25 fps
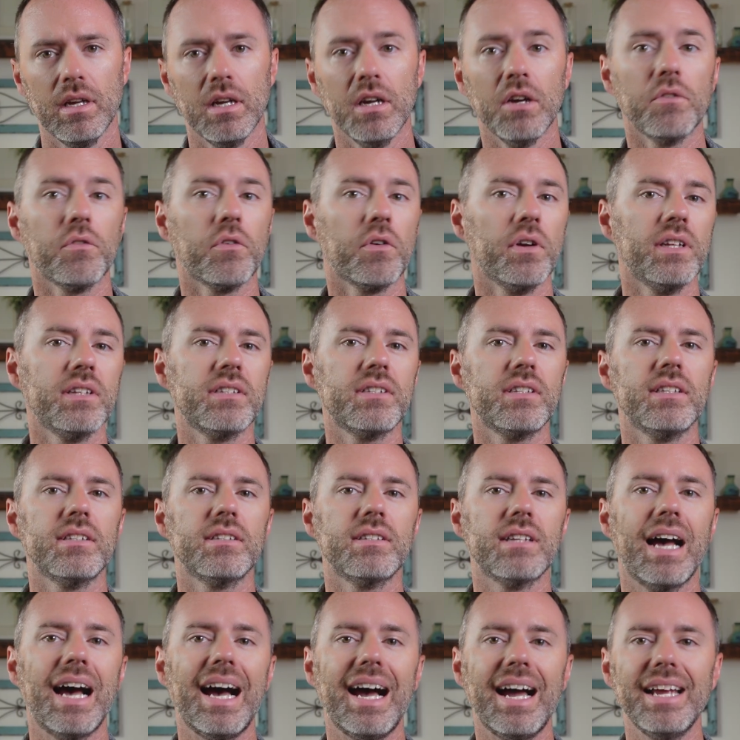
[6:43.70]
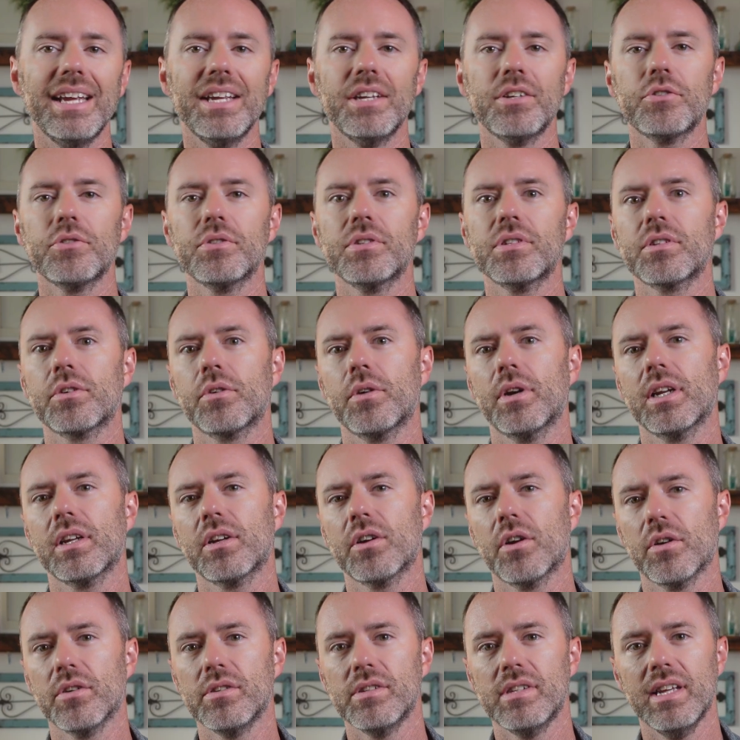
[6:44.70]
For instance, high-interest credit
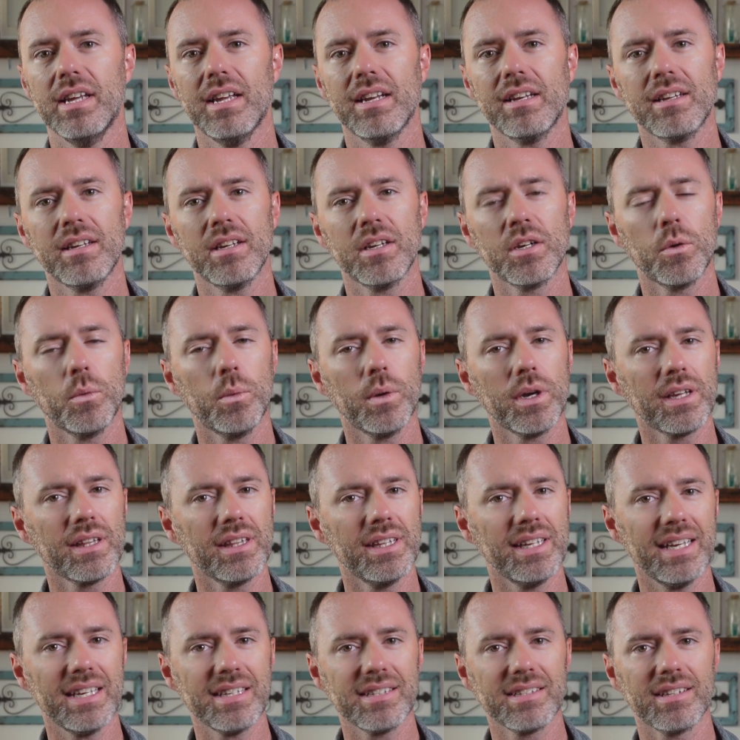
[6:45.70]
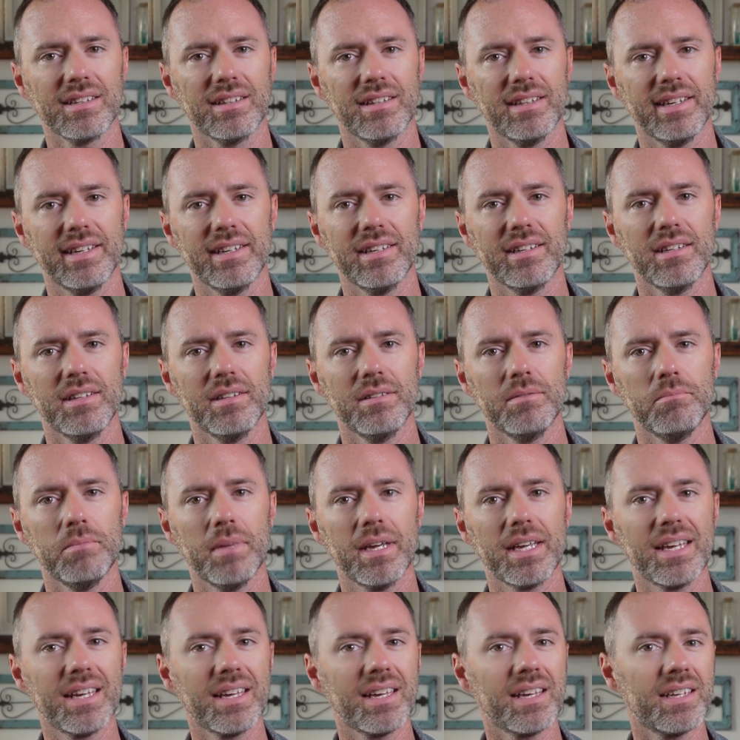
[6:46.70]
card debt can quickly escalate,
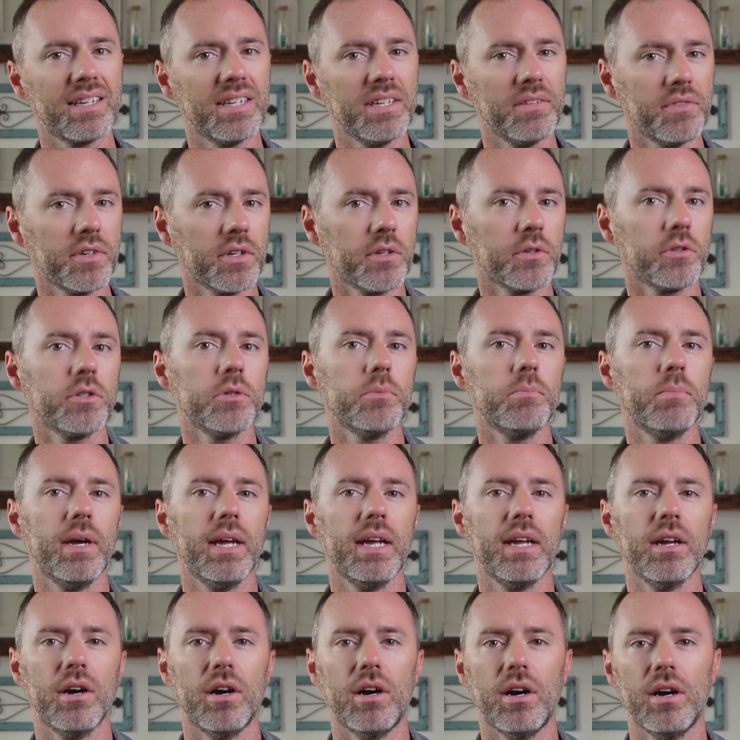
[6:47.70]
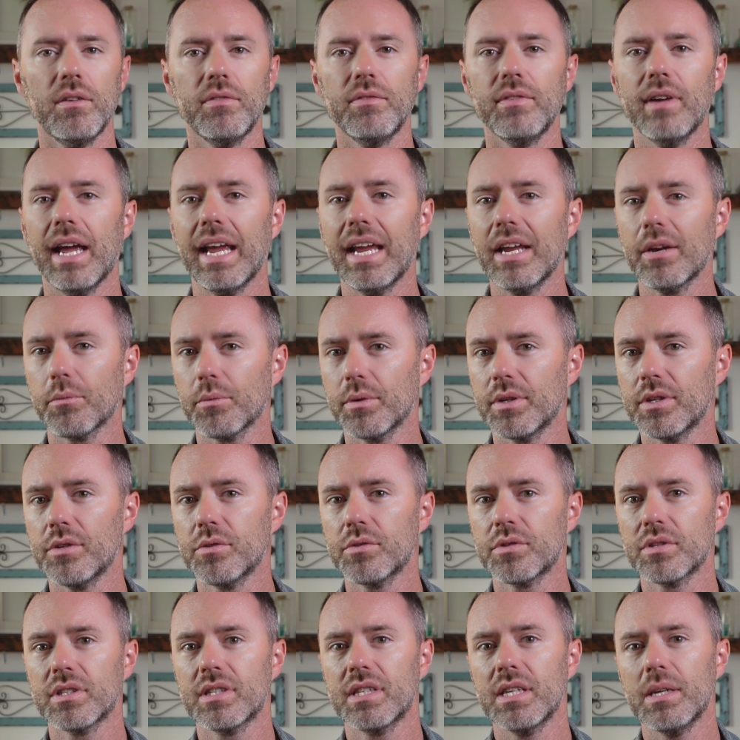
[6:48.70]
making it difficult to pay off and
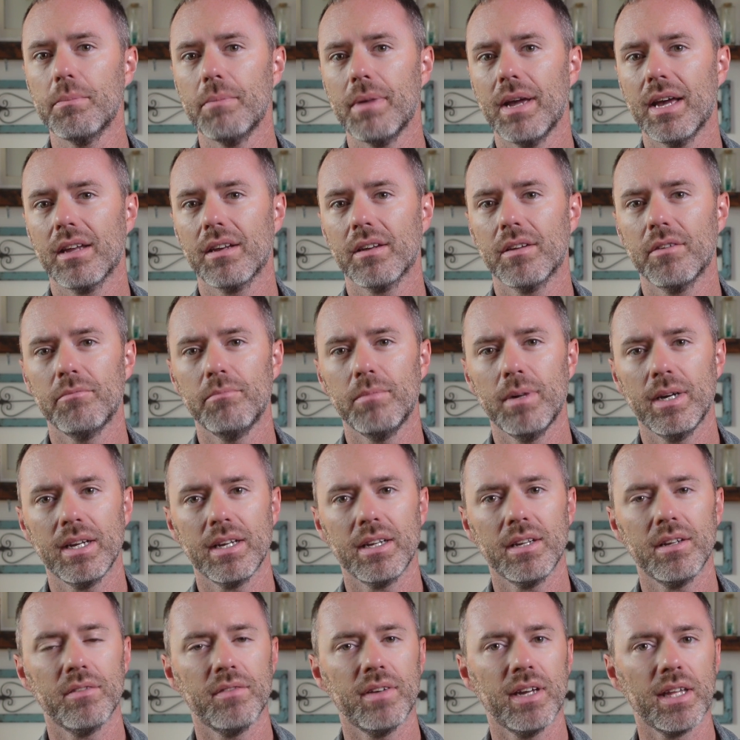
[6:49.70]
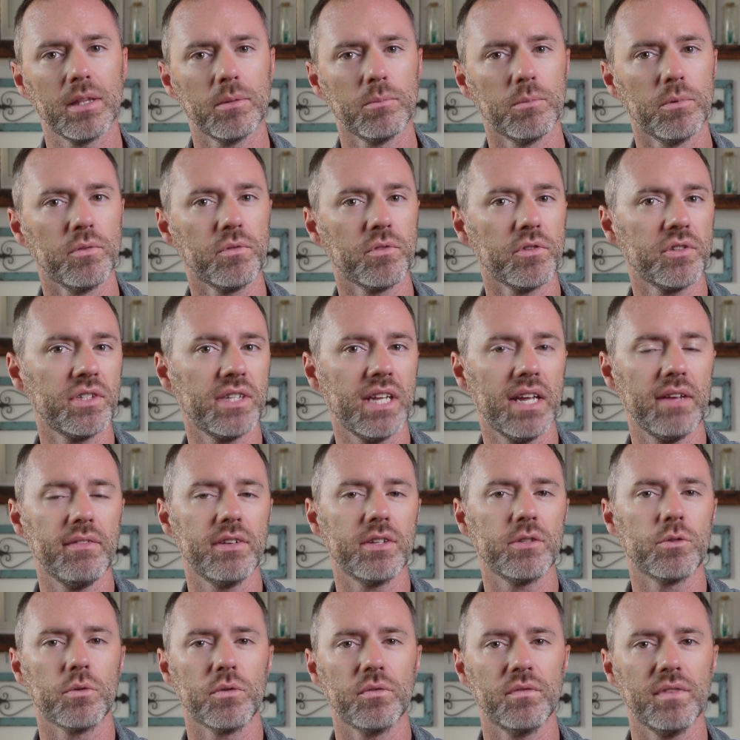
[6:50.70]
reduces the amount of money available for
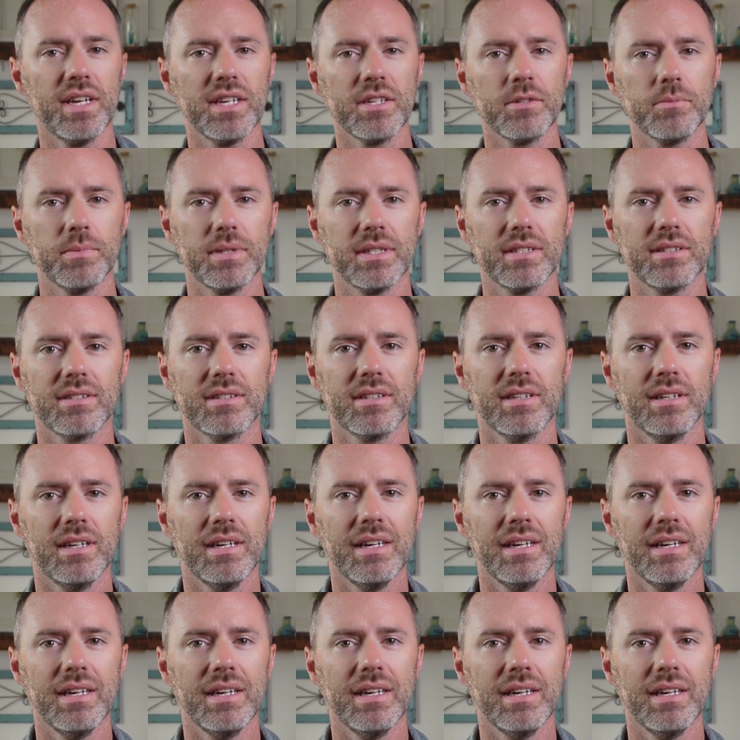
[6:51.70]
savings or investments.